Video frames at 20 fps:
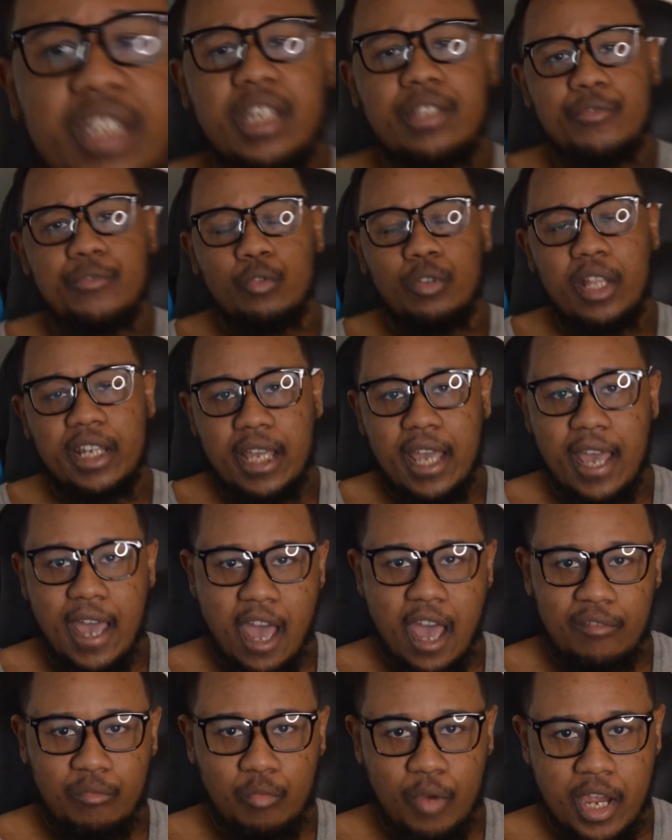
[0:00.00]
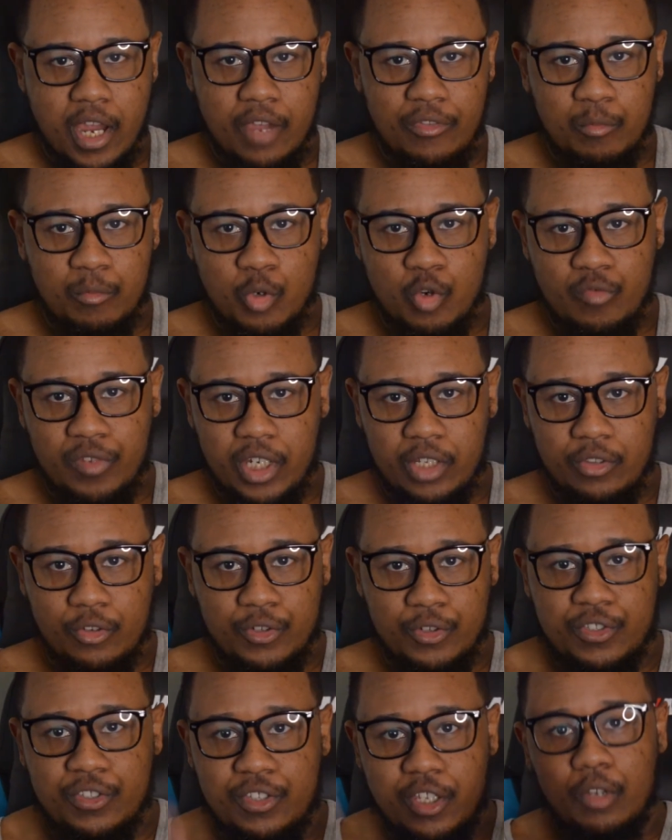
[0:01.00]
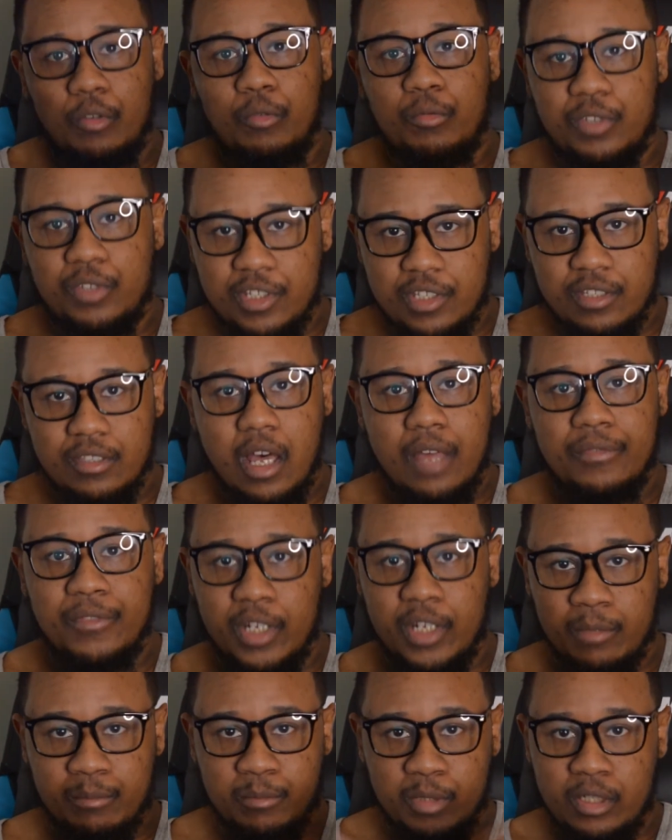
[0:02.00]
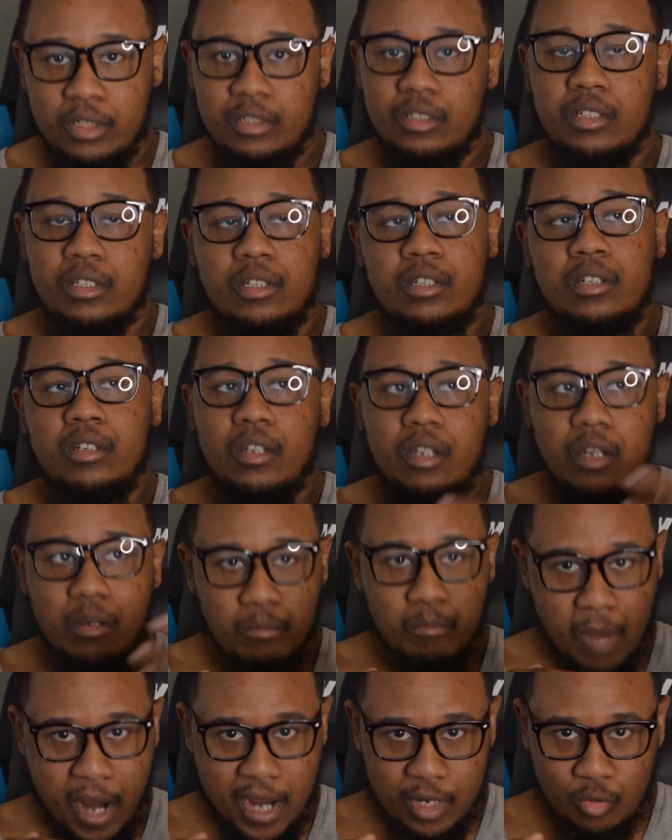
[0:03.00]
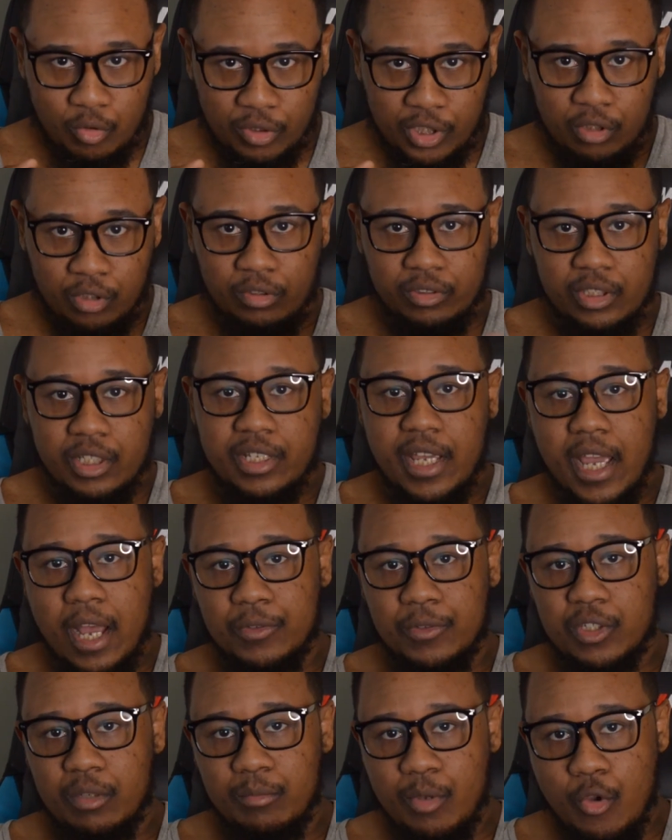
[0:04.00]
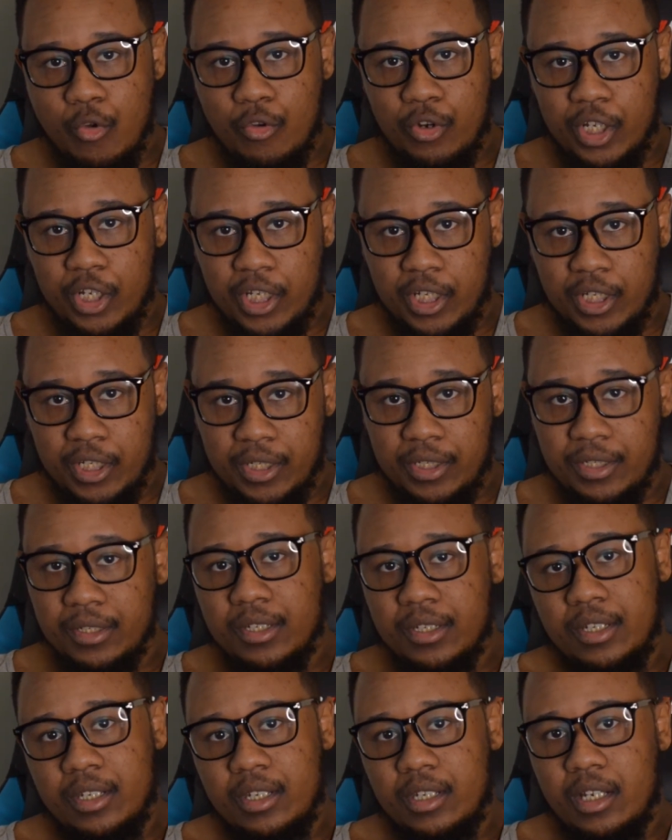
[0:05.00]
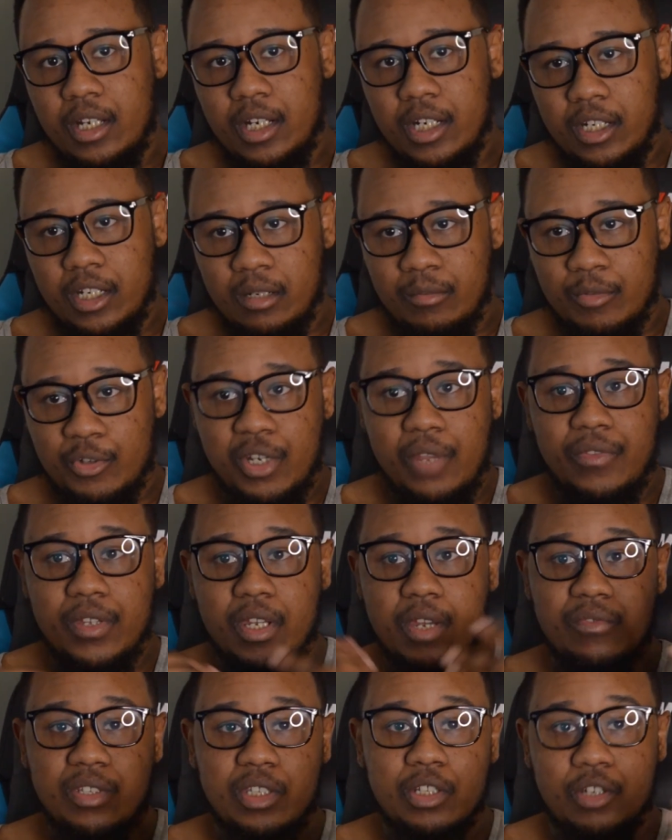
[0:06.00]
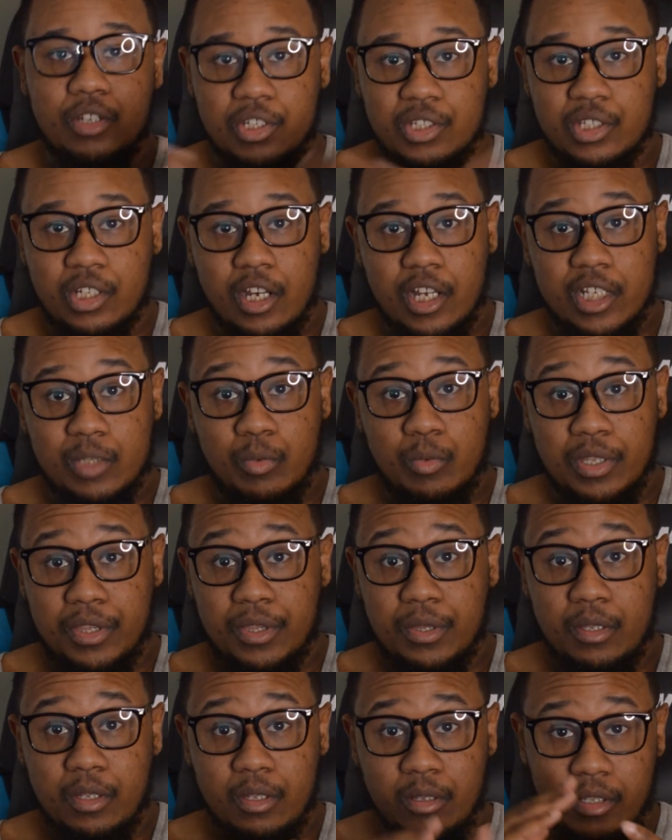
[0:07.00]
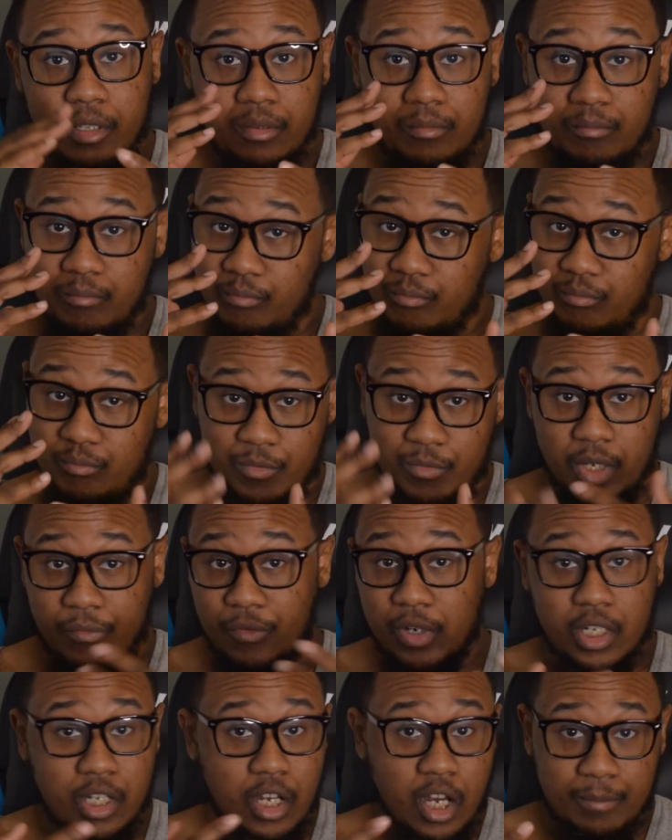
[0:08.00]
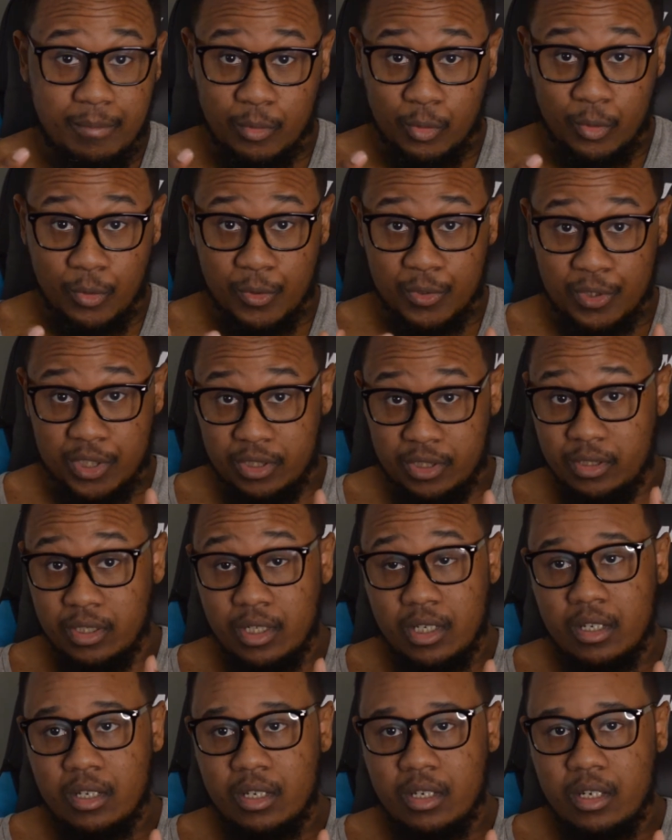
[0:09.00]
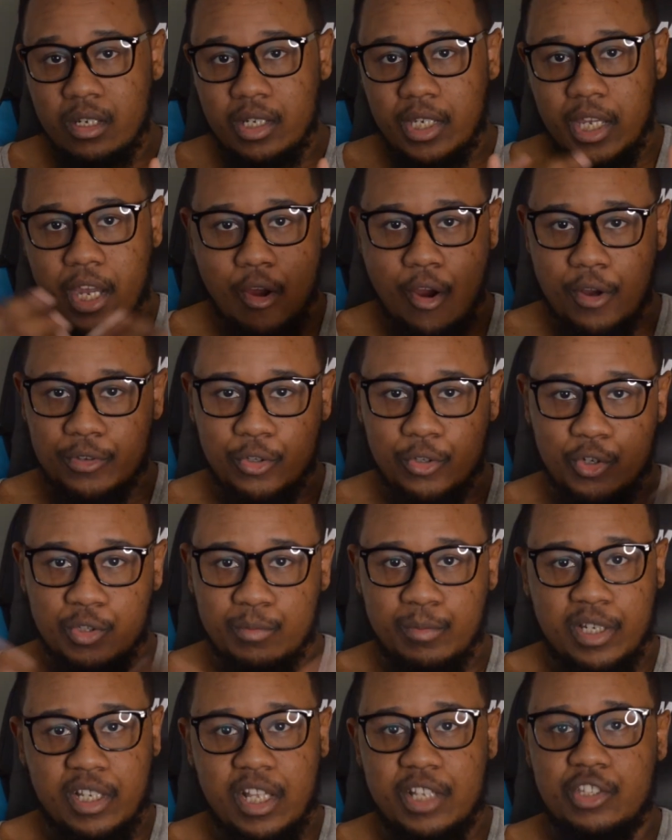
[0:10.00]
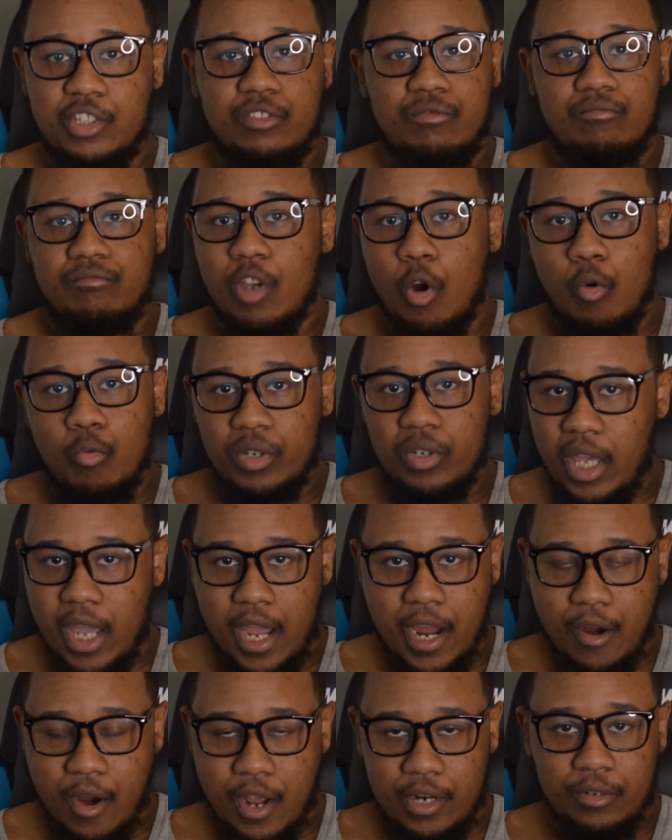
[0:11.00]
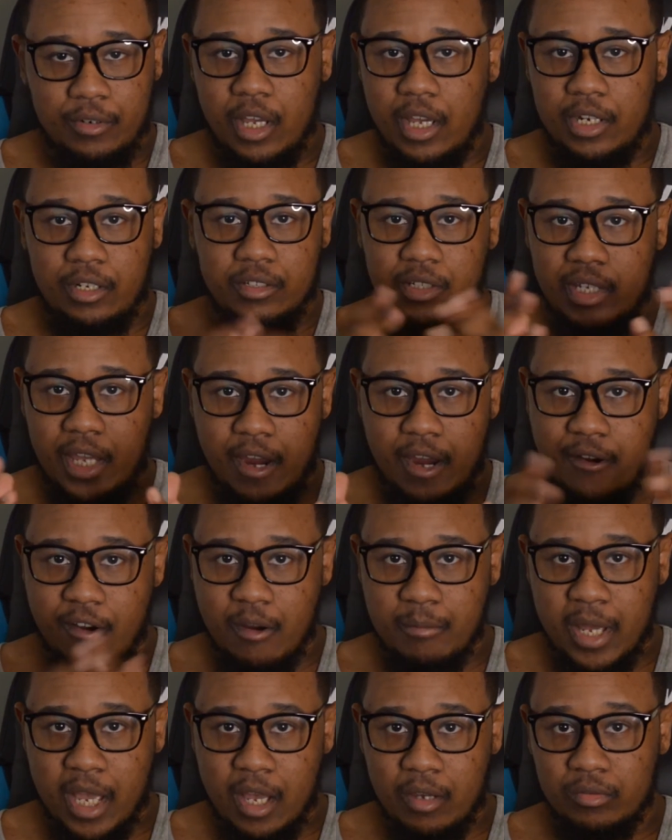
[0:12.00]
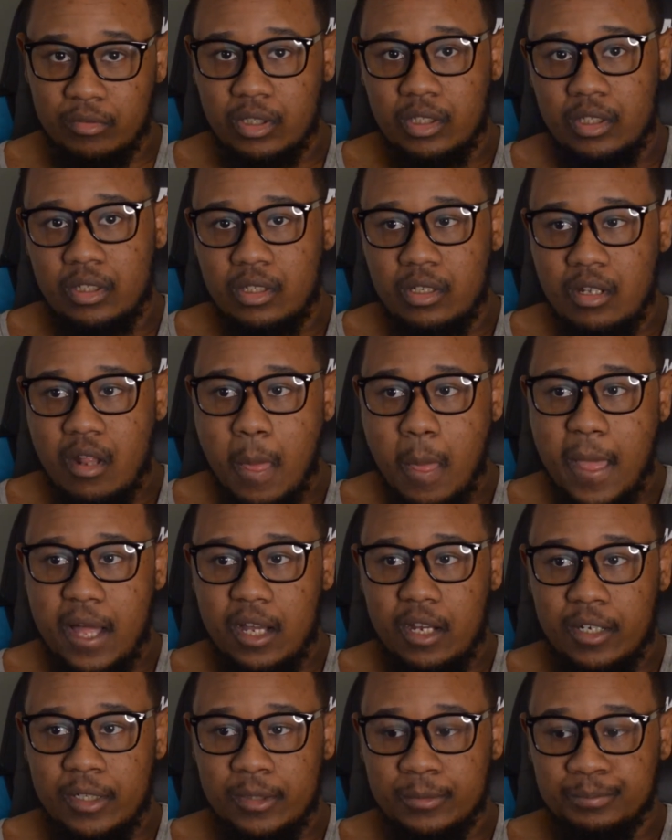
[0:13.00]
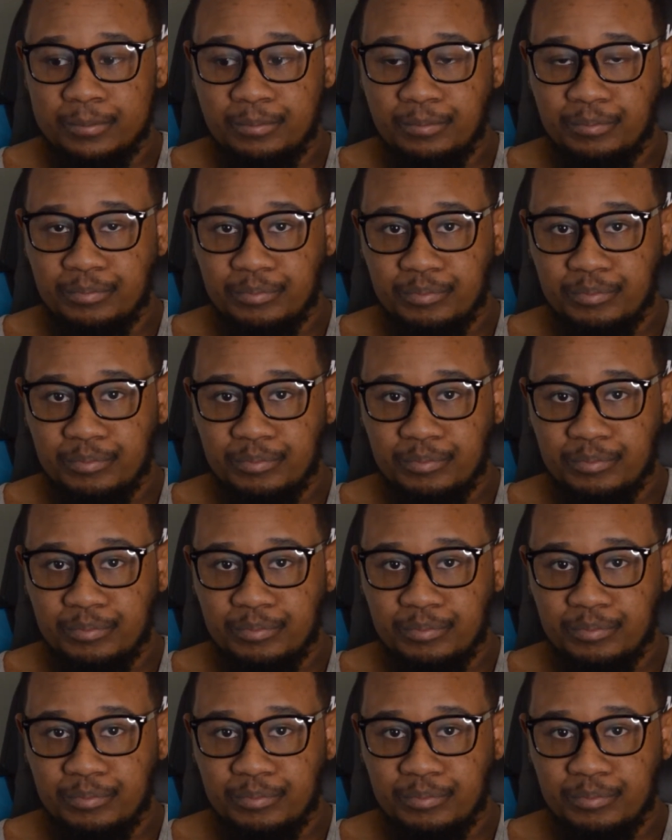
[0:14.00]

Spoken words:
get through like halfway in the movie and there's still just nothing but Michael killing the town's community. There's nothing even to discuss with different couples and characters because I just don't care. I didn't care about